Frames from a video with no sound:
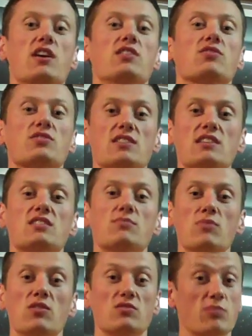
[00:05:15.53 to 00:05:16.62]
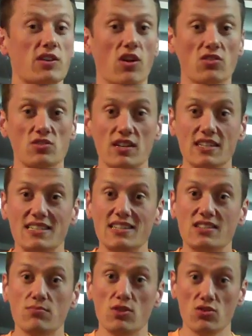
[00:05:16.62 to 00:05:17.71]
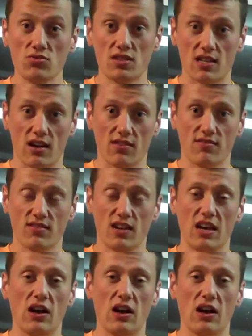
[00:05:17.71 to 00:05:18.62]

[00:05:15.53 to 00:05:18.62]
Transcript: You'll see some moves, but you're also going to see some new stuff.